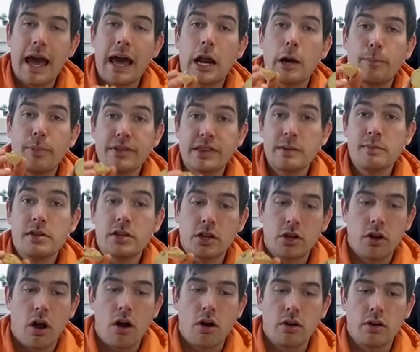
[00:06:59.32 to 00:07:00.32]
and I'll put them in the
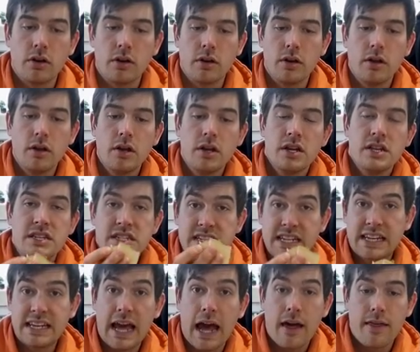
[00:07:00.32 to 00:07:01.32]
garden
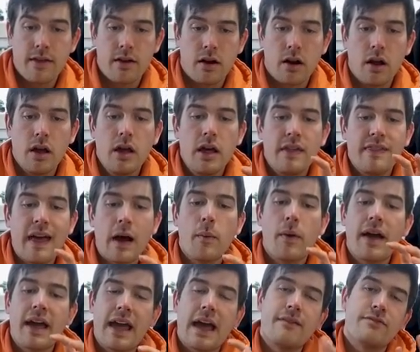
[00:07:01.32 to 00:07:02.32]
together. That
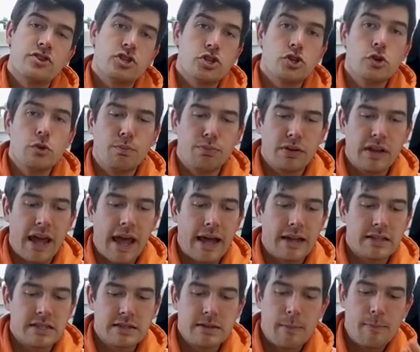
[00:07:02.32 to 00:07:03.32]
way I have two
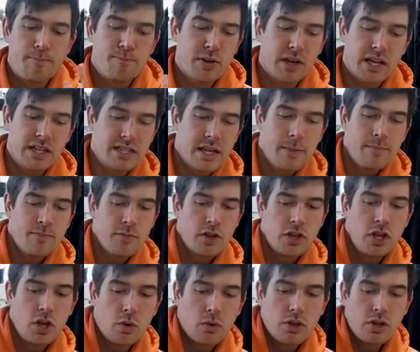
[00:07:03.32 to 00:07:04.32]
plants because
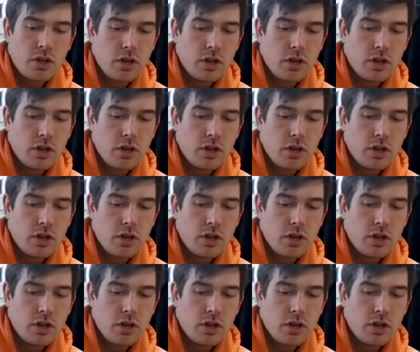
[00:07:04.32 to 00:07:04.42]
you know,